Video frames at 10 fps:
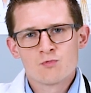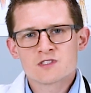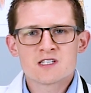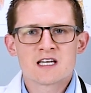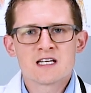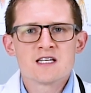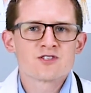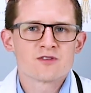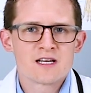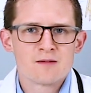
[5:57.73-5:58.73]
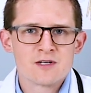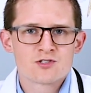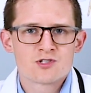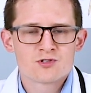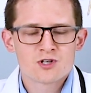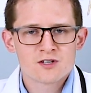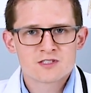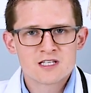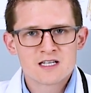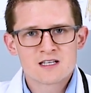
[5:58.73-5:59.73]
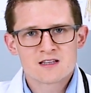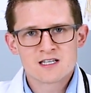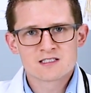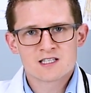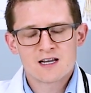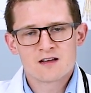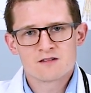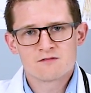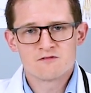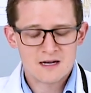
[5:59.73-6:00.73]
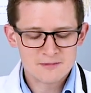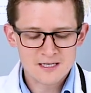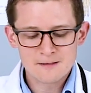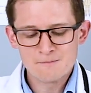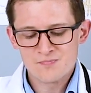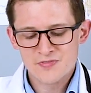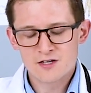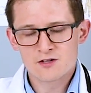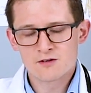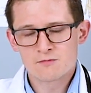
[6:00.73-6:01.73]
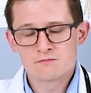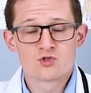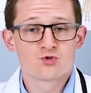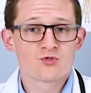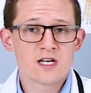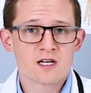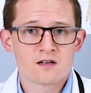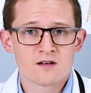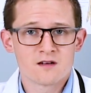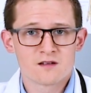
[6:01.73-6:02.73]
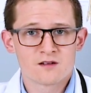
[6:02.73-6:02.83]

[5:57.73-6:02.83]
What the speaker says: once the kidneys are damaged, you start seeing things like vomiting. They'll drink a